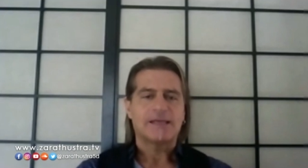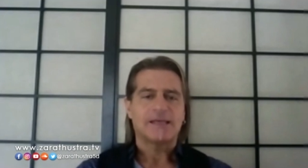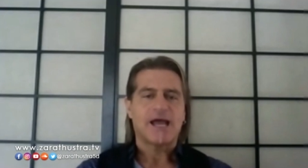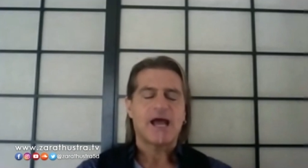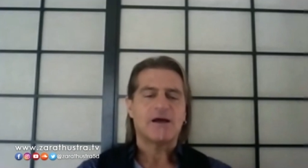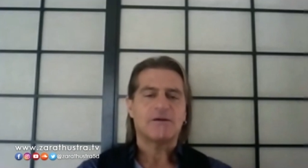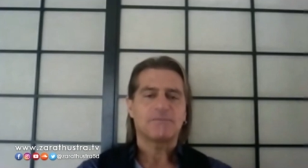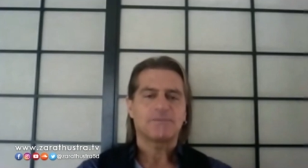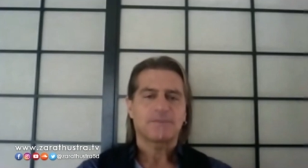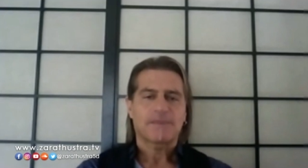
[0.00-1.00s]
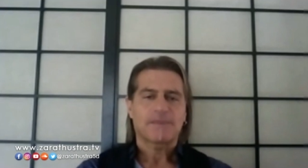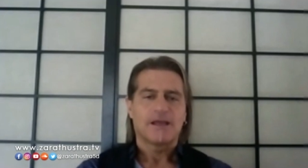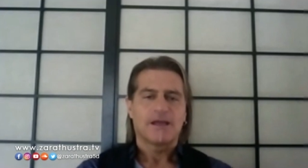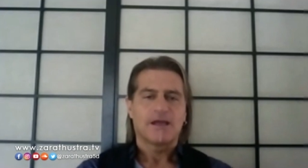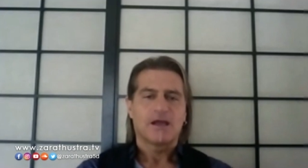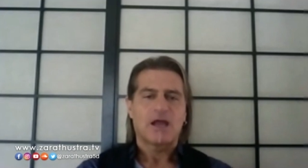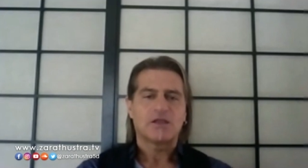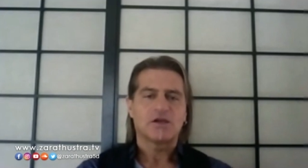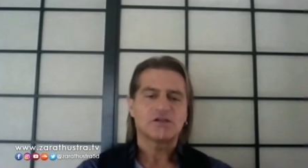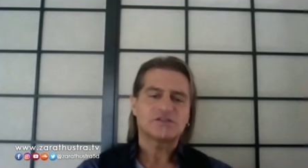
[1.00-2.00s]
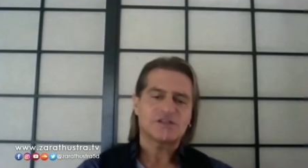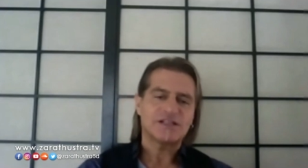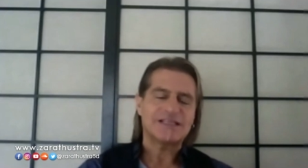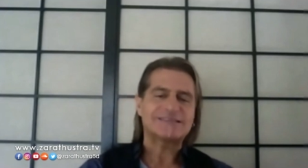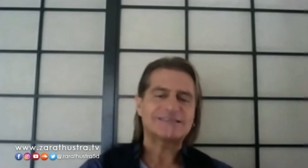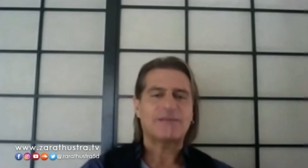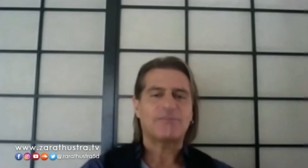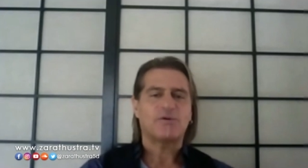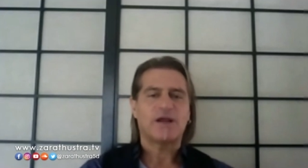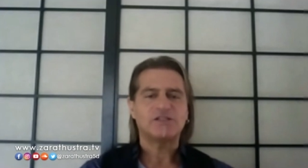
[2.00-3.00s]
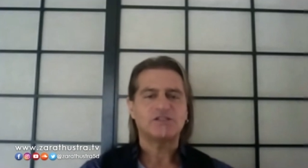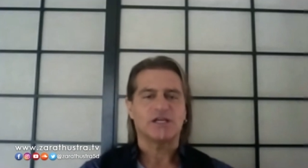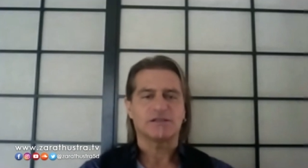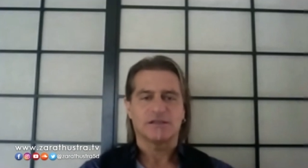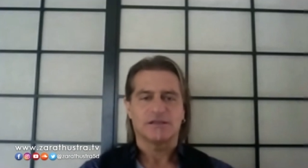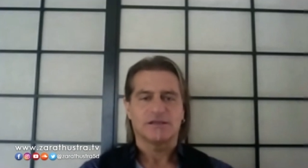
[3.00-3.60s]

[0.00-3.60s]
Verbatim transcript: and now you're still in separation,